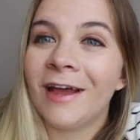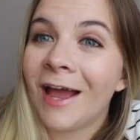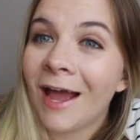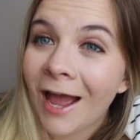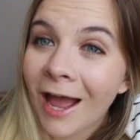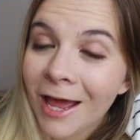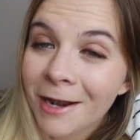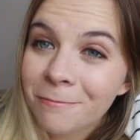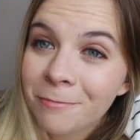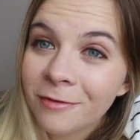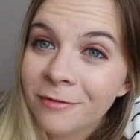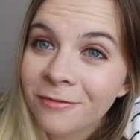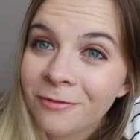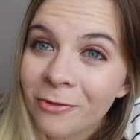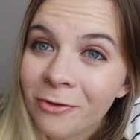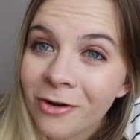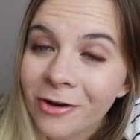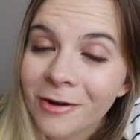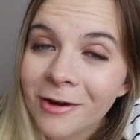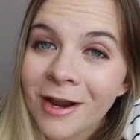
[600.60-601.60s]
had
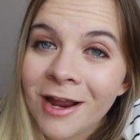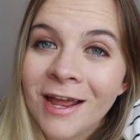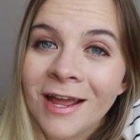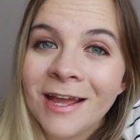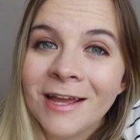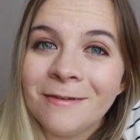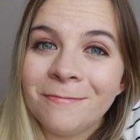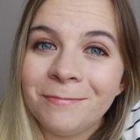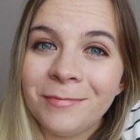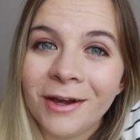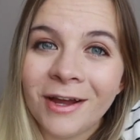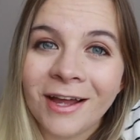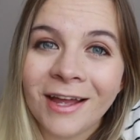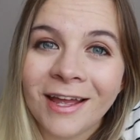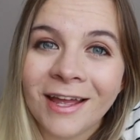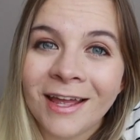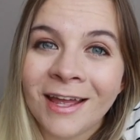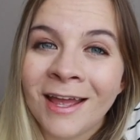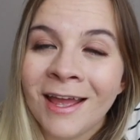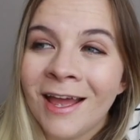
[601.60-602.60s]
before,
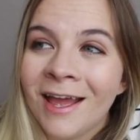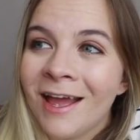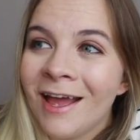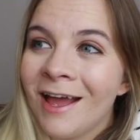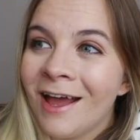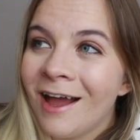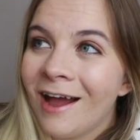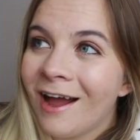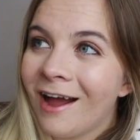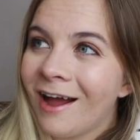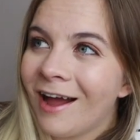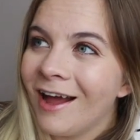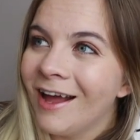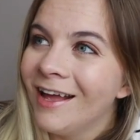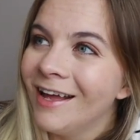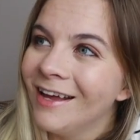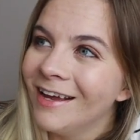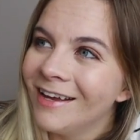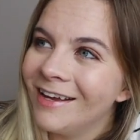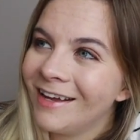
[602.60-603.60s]
but
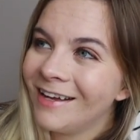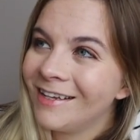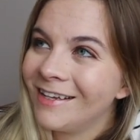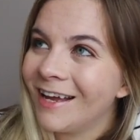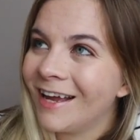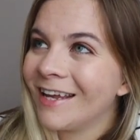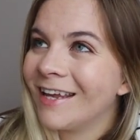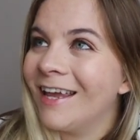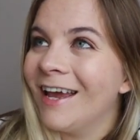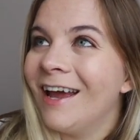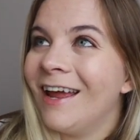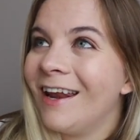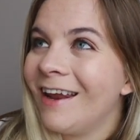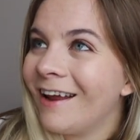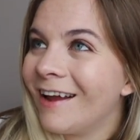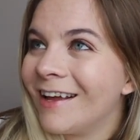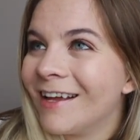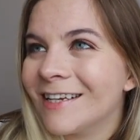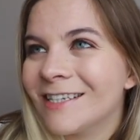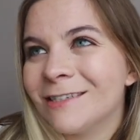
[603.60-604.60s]
I
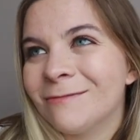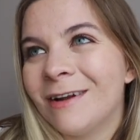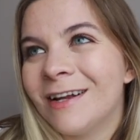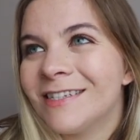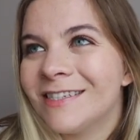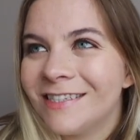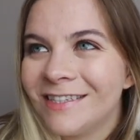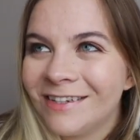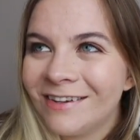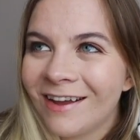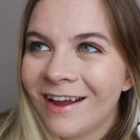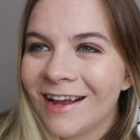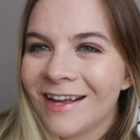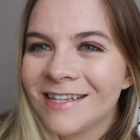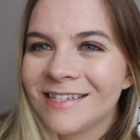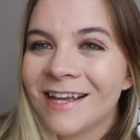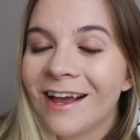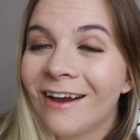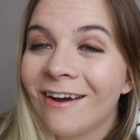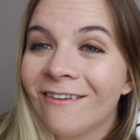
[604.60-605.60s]
cannot express to you
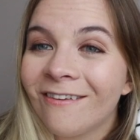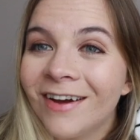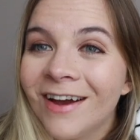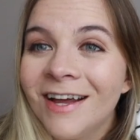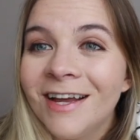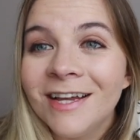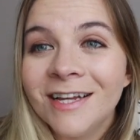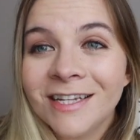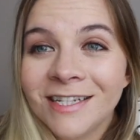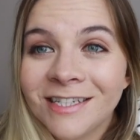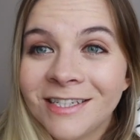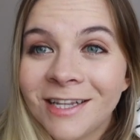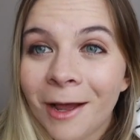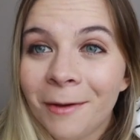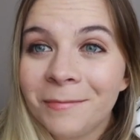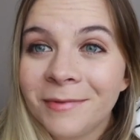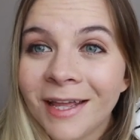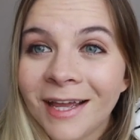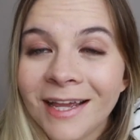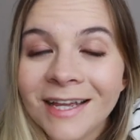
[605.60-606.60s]
guys how
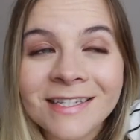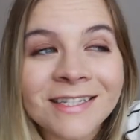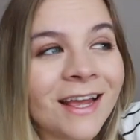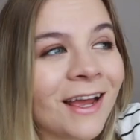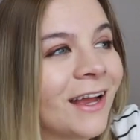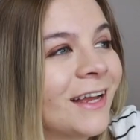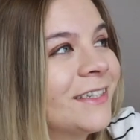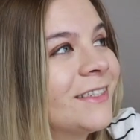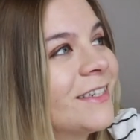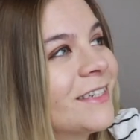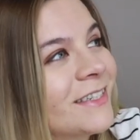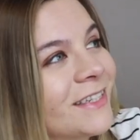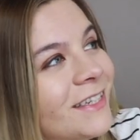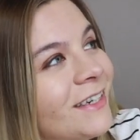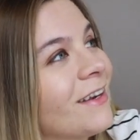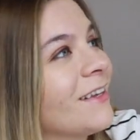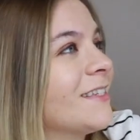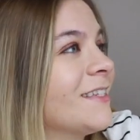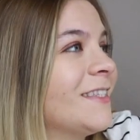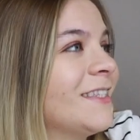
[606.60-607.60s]
some days I just
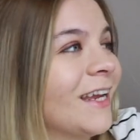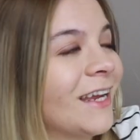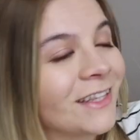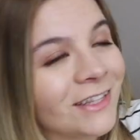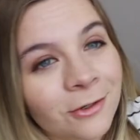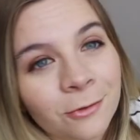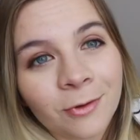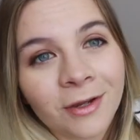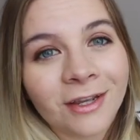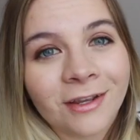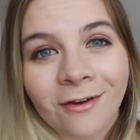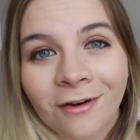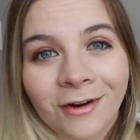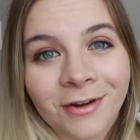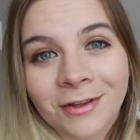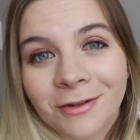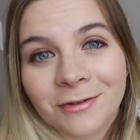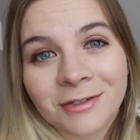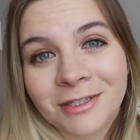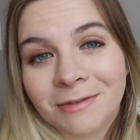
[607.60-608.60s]
cannot stand the way
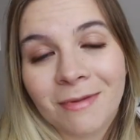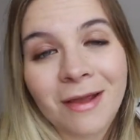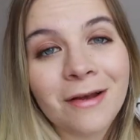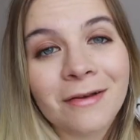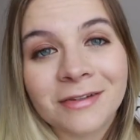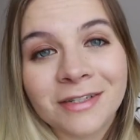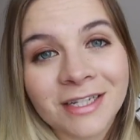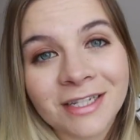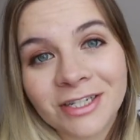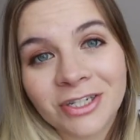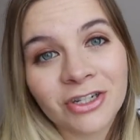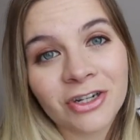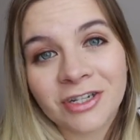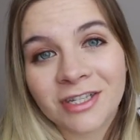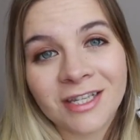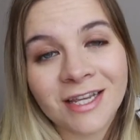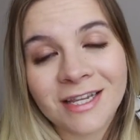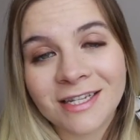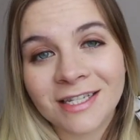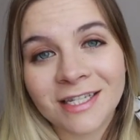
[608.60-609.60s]
Carlos smells. It's
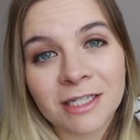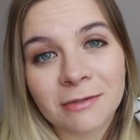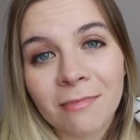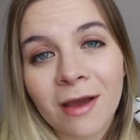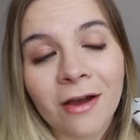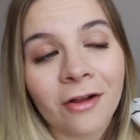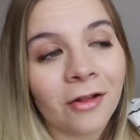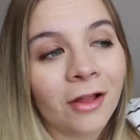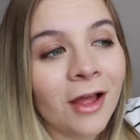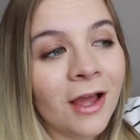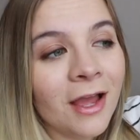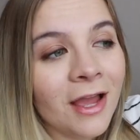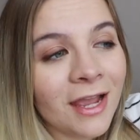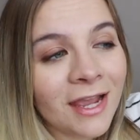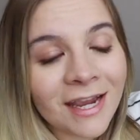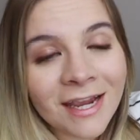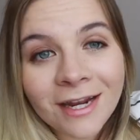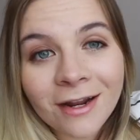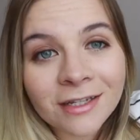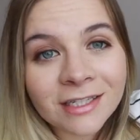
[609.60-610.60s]
just his smell.
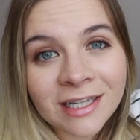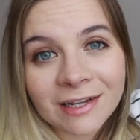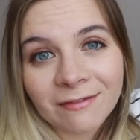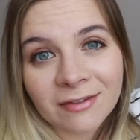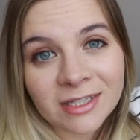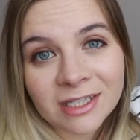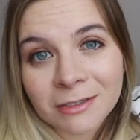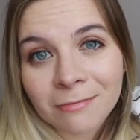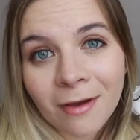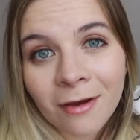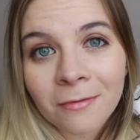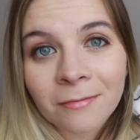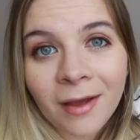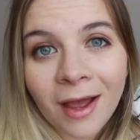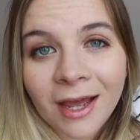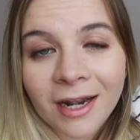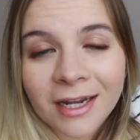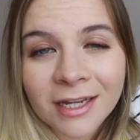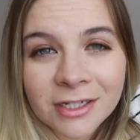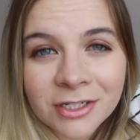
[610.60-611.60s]
He doesn't even smell
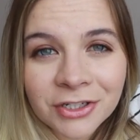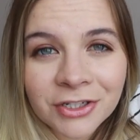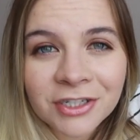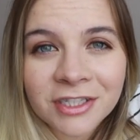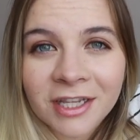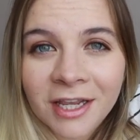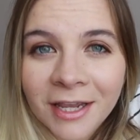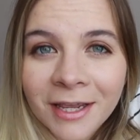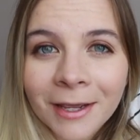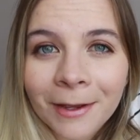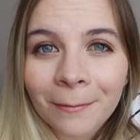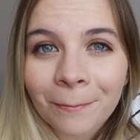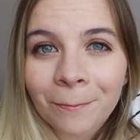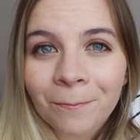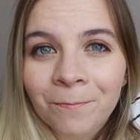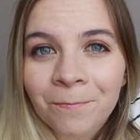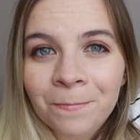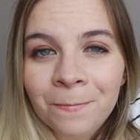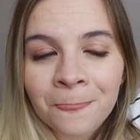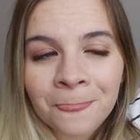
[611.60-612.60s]
bad. It's just him.